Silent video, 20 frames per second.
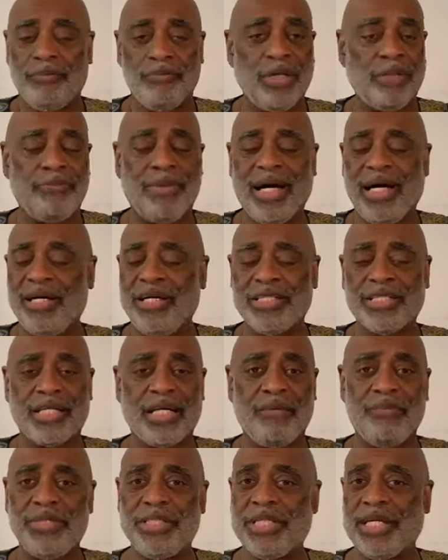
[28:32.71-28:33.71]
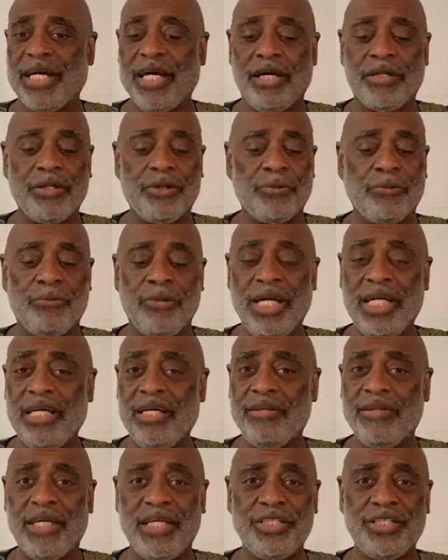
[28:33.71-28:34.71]
But by us coming together,
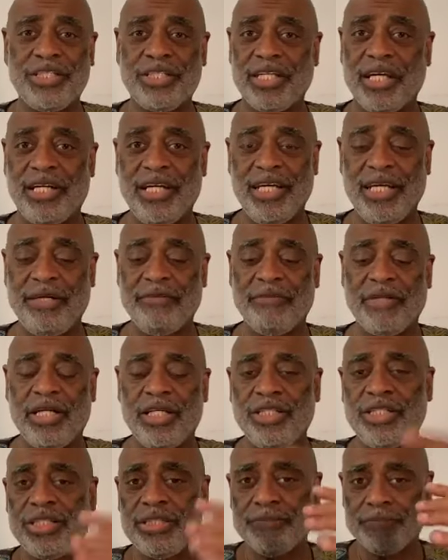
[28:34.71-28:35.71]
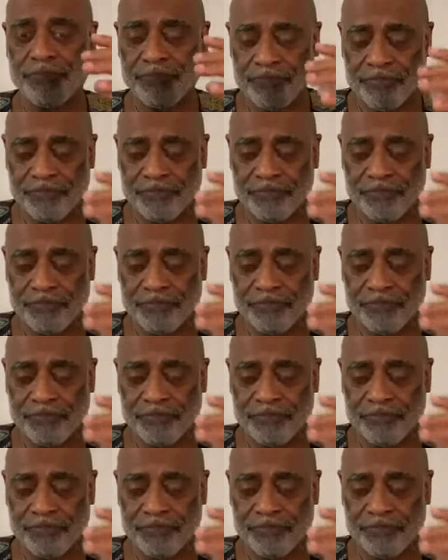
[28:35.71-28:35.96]
reading this, studying this,